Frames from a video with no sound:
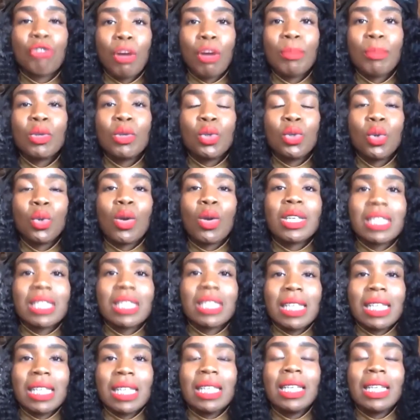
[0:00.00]
From New York
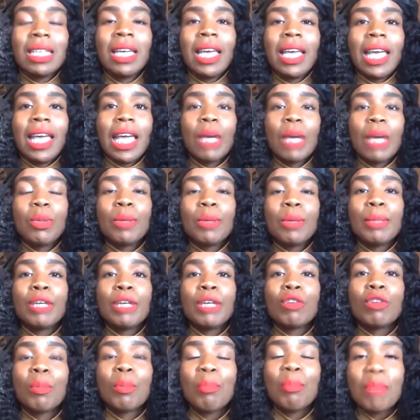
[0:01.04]
City, it would
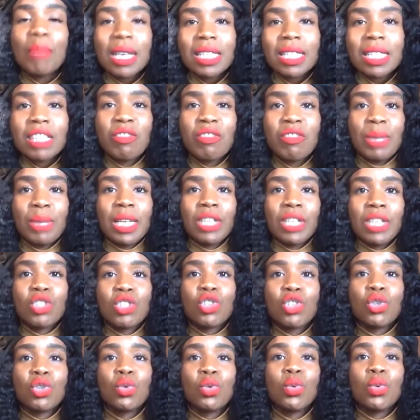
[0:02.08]
be remiss of
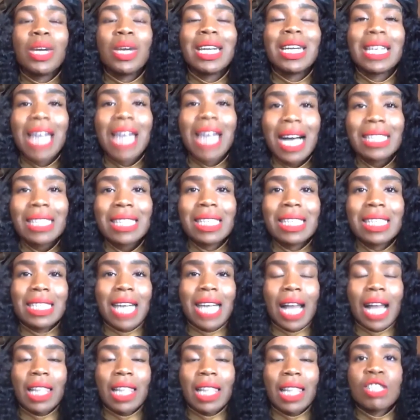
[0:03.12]
me to not
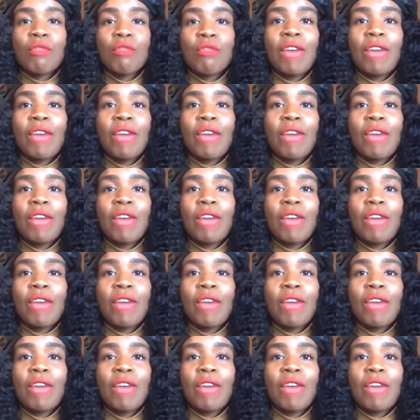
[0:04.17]
acknowledge the